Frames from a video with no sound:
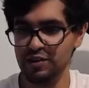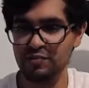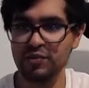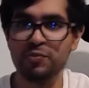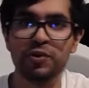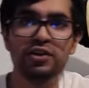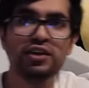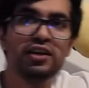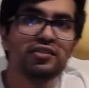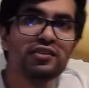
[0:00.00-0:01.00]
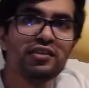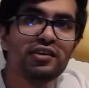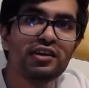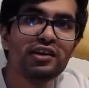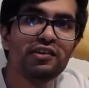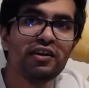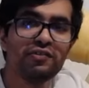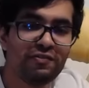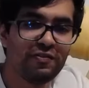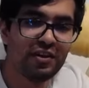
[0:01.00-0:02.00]
I'm gonna put this here at the
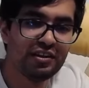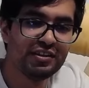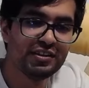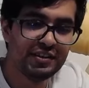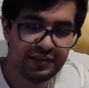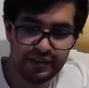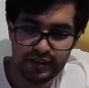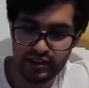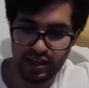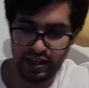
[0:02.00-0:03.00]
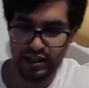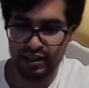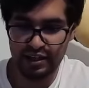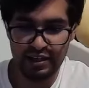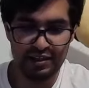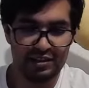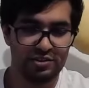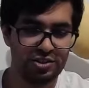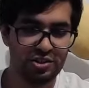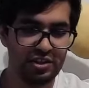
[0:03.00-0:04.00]
front, and I'll
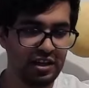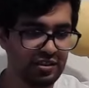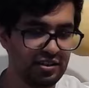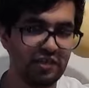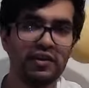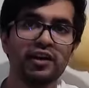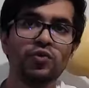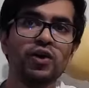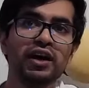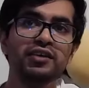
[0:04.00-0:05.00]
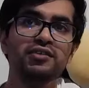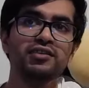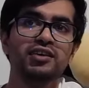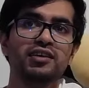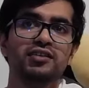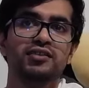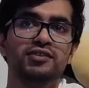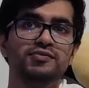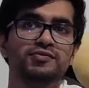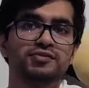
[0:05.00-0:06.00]
show you guys kind of like what I can see.
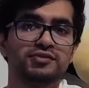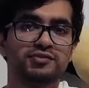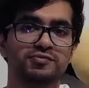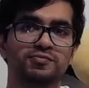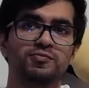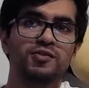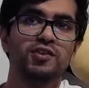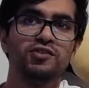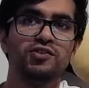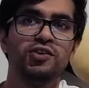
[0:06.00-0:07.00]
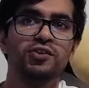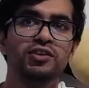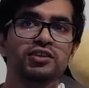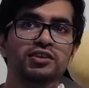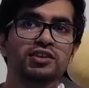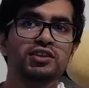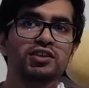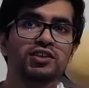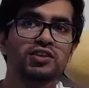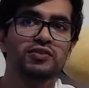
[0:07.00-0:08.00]
So
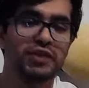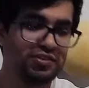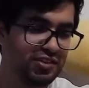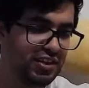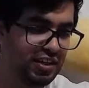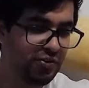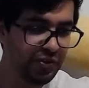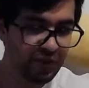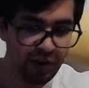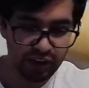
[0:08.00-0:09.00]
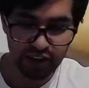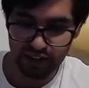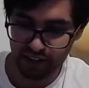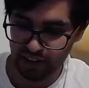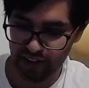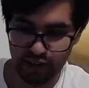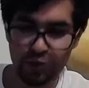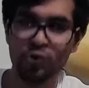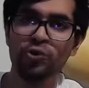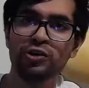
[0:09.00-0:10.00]
we can see here we've got this
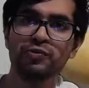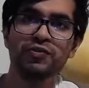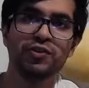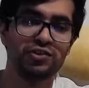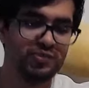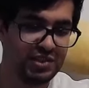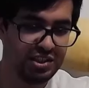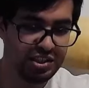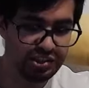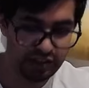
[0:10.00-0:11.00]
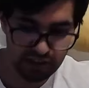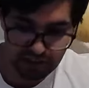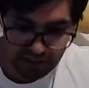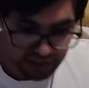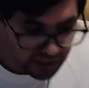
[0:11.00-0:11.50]
cord, we've got some t-shirts,